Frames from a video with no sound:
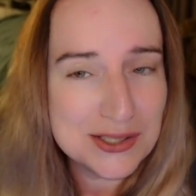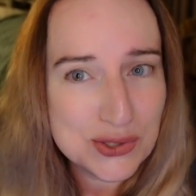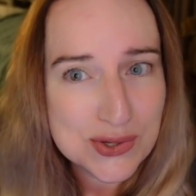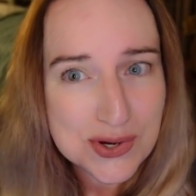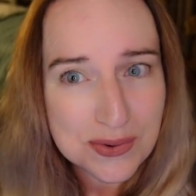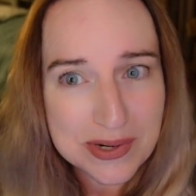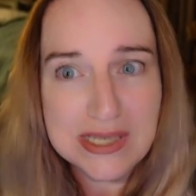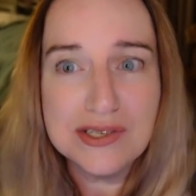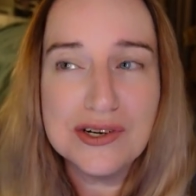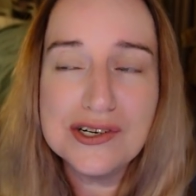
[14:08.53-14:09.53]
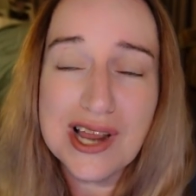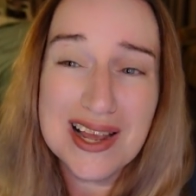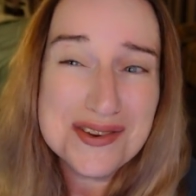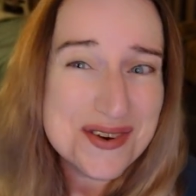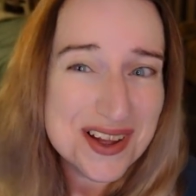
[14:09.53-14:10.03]
Do your research.
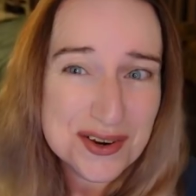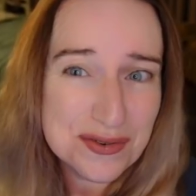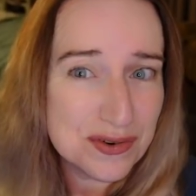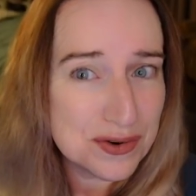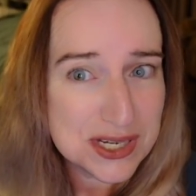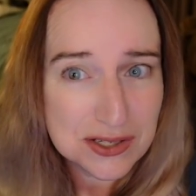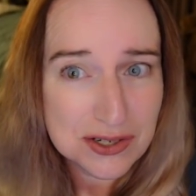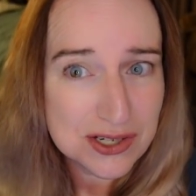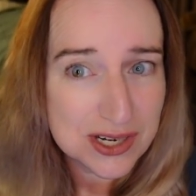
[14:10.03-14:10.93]
I do not over research.